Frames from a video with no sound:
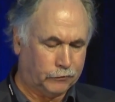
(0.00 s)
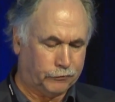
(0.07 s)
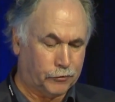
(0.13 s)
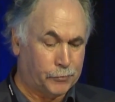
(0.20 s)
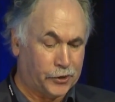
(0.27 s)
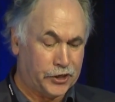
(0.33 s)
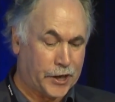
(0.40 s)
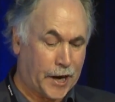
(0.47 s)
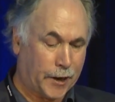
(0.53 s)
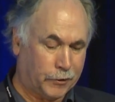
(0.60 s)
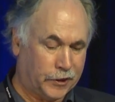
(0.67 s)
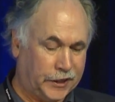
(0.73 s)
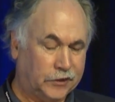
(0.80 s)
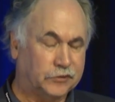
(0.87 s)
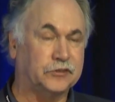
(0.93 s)

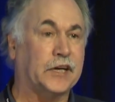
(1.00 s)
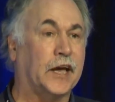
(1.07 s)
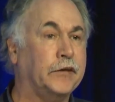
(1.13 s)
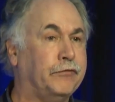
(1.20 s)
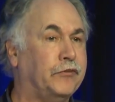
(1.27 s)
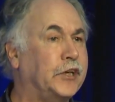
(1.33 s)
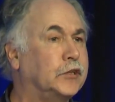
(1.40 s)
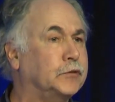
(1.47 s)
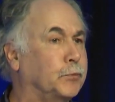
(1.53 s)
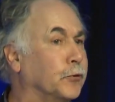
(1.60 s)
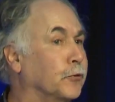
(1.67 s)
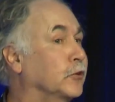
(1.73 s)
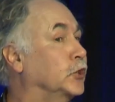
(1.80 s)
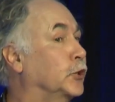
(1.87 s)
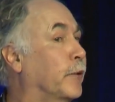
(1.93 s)
familiarity, safety,
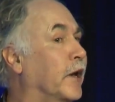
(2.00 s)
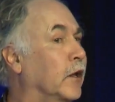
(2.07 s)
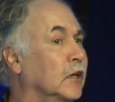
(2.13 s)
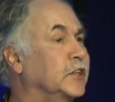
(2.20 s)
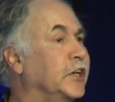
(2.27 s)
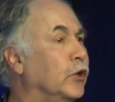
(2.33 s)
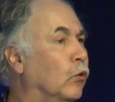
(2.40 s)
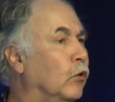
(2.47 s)
spirituality,